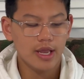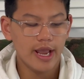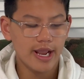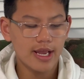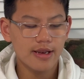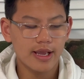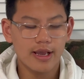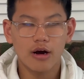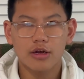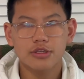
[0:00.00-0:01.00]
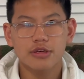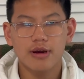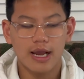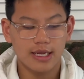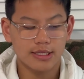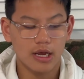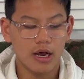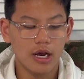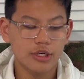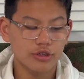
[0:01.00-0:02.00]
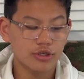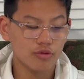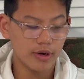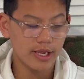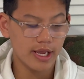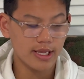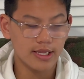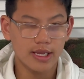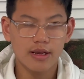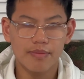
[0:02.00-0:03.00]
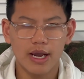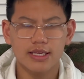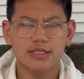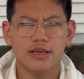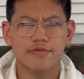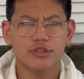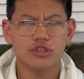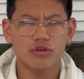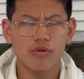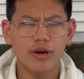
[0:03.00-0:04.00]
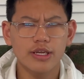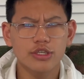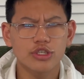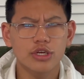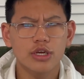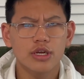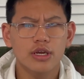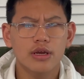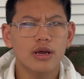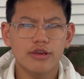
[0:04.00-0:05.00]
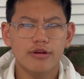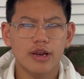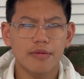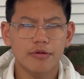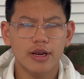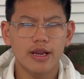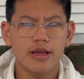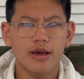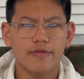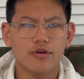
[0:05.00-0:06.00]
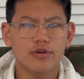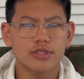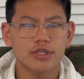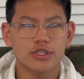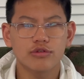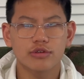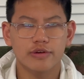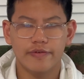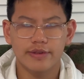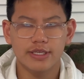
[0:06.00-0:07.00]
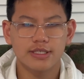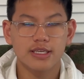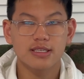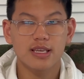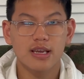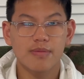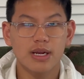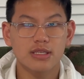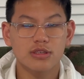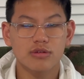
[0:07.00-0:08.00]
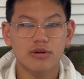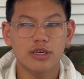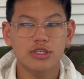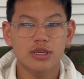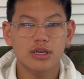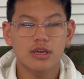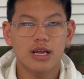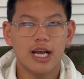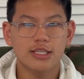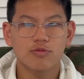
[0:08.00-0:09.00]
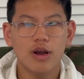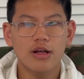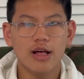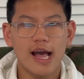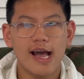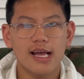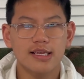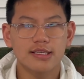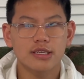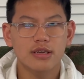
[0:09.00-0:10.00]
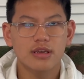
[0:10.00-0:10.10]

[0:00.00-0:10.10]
And it also has 128 gigabytes of storage. You can upgrade it, of course, to 256 gigabytes of storage, as well as